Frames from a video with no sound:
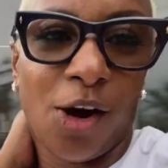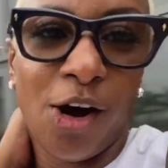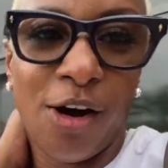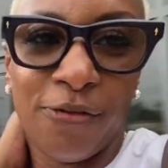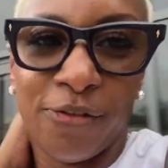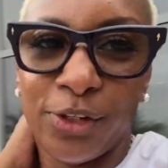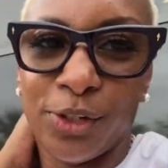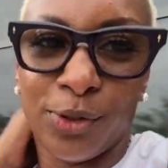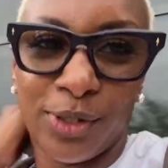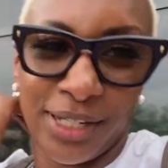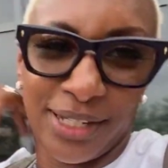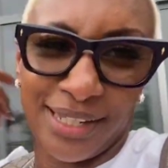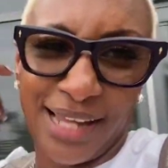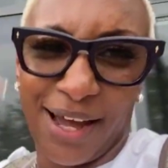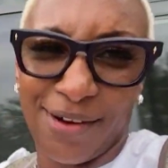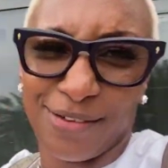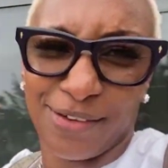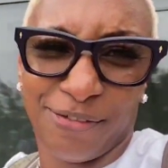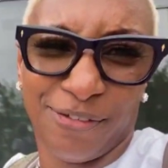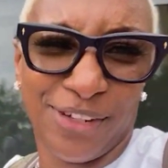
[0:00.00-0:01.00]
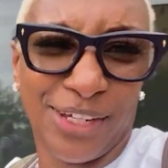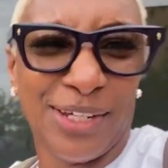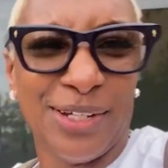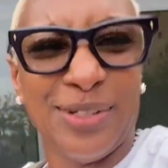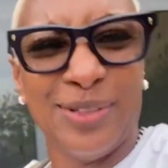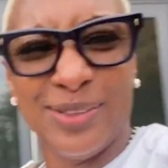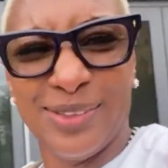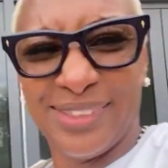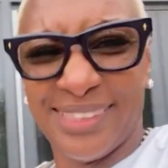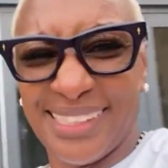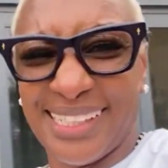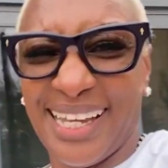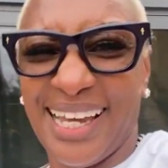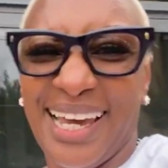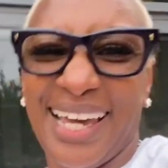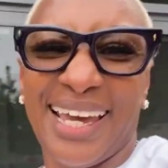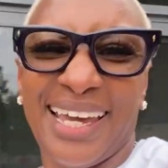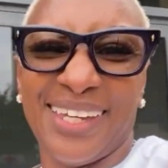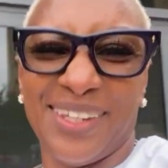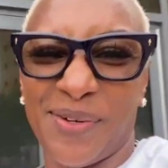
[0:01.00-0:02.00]
offer you could not refuse.
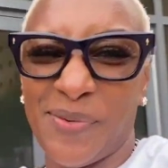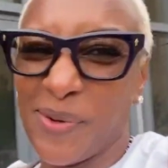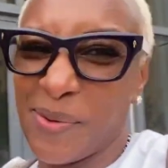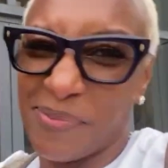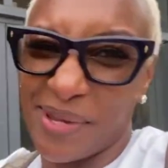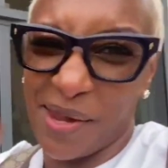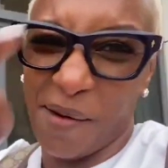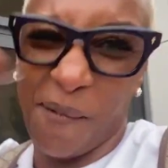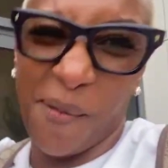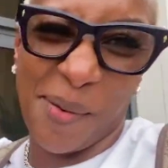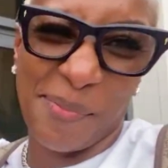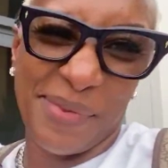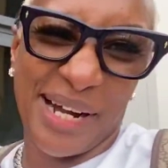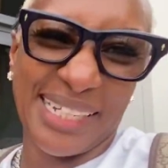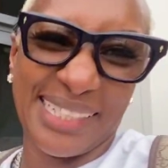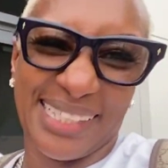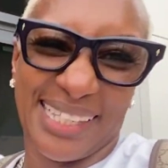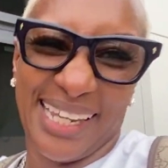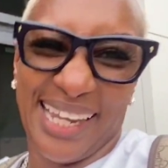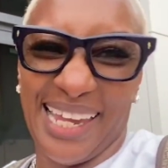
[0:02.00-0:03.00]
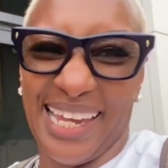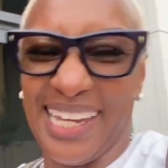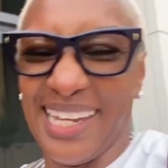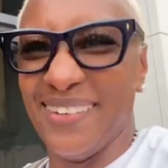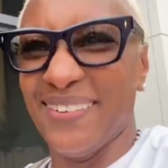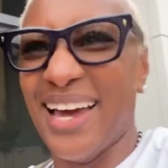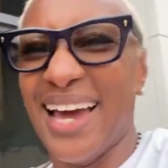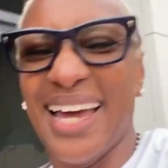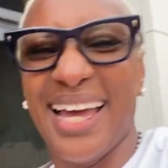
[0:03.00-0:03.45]
You would be on my team.